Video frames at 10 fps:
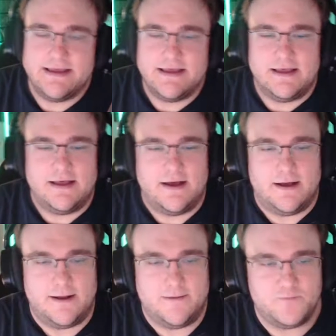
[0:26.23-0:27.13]

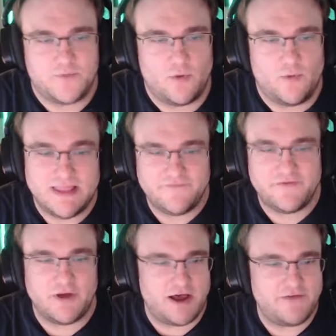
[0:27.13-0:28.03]
We left
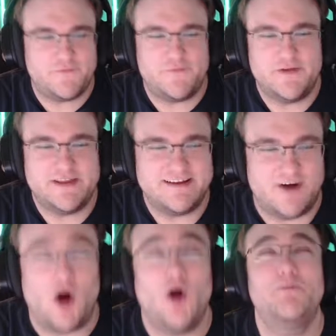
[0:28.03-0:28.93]
off
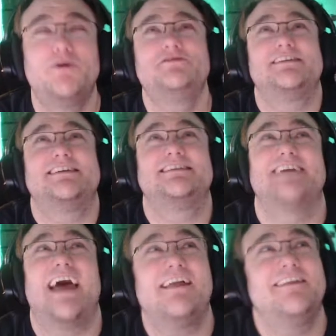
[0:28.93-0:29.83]
almost
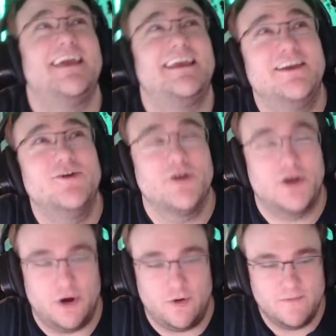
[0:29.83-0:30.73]
exactly a year
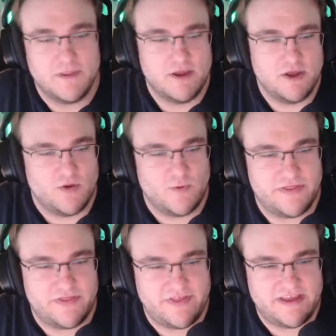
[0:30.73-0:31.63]
ago
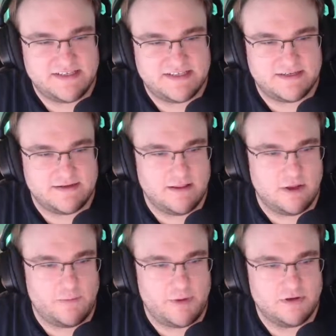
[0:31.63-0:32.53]
with this little
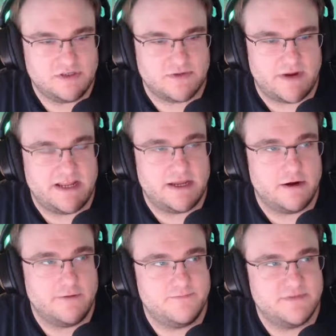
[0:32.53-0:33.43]
post right
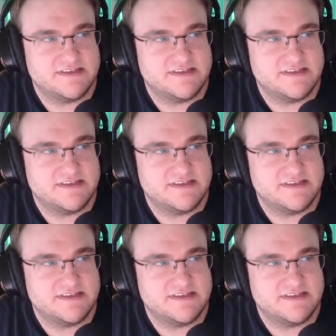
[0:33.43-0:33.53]
here, this little